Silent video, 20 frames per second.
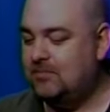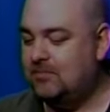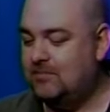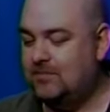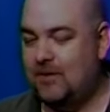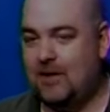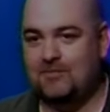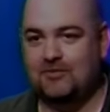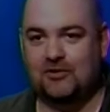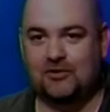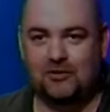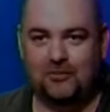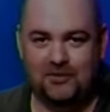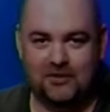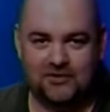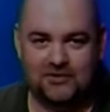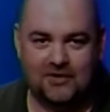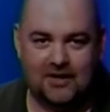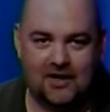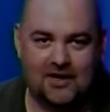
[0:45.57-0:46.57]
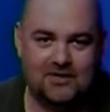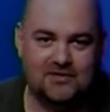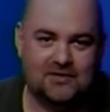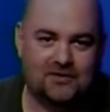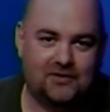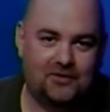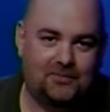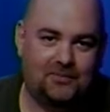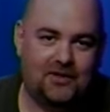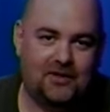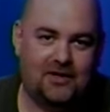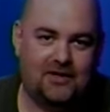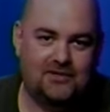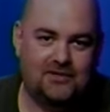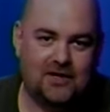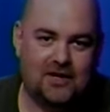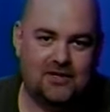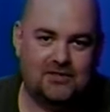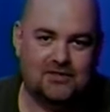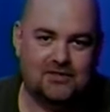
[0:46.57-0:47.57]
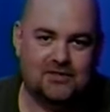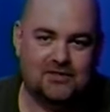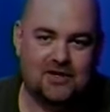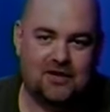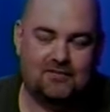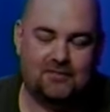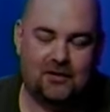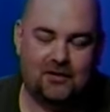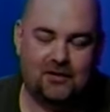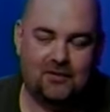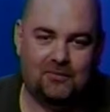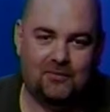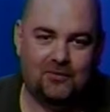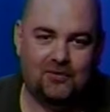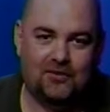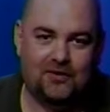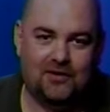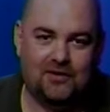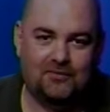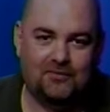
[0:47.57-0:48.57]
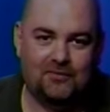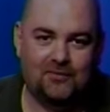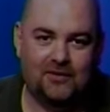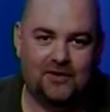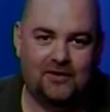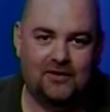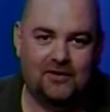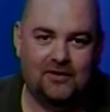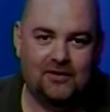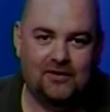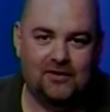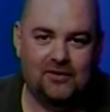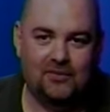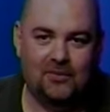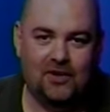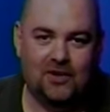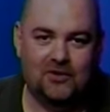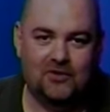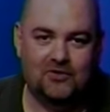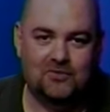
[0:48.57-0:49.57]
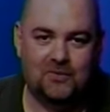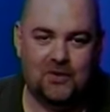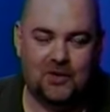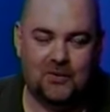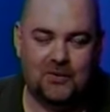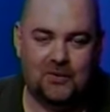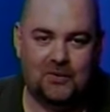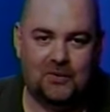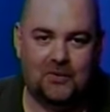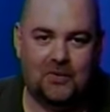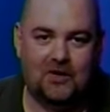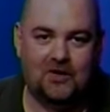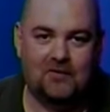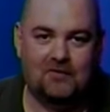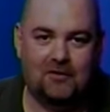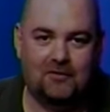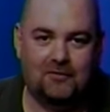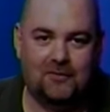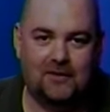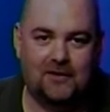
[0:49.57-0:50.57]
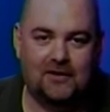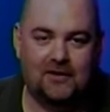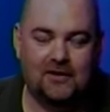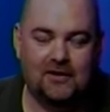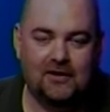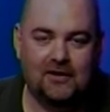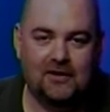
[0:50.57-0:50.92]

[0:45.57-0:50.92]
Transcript: perhaps a little bit of science, a little bit of educational stuff, but I'll get more to that when we, we introduce Mark. We want to welcome everybody.